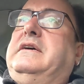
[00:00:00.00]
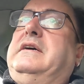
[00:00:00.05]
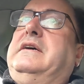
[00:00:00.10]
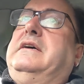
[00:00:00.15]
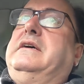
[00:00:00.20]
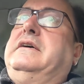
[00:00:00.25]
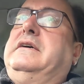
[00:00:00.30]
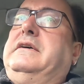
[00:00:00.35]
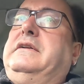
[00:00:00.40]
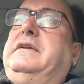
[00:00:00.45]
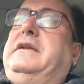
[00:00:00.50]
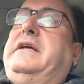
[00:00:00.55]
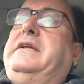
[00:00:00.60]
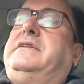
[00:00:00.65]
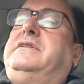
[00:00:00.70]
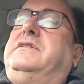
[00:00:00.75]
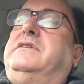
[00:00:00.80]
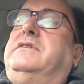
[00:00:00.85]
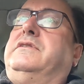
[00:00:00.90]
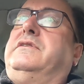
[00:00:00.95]
Uh,
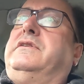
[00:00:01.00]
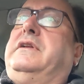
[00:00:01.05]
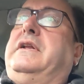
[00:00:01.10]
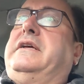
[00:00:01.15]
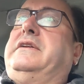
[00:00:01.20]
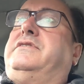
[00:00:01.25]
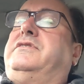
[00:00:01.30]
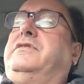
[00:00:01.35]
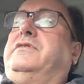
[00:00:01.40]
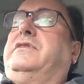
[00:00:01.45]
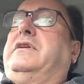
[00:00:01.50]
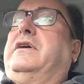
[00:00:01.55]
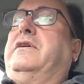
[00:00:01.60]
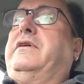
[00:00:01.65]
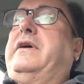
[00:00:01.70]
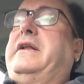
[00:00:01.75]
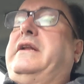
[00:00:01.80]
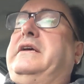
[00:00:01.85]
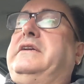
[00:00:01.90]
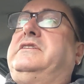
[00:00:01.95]
led to led to you know
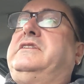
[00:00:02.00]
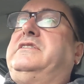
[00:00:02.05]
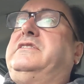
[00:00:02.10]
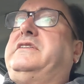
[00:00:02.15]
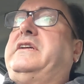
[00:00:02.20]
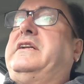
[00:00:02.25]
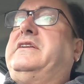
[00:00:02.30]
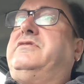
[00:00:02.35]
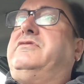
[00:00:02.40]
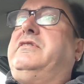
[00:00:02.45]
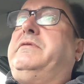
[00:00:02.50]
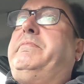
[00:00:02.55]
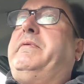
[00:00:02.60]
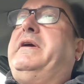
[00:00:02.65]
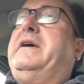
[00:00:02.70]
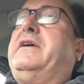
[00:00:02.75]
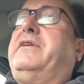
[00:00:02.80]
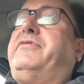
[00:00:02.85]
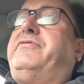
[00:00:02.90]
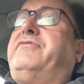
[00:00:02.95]
NHS dentistry
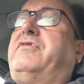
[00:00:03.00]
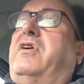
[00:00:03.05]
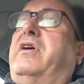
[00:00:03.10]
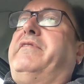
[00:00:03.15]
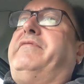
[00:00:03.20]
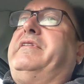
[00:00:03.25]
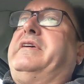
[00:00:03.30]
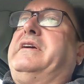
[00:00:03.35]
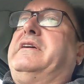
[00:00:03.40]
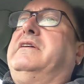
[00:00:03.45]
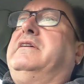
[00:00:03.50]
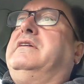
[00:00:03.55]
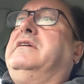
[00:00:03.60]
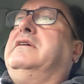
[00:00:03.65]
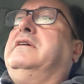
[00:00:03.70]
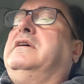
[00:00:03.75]
being a thriving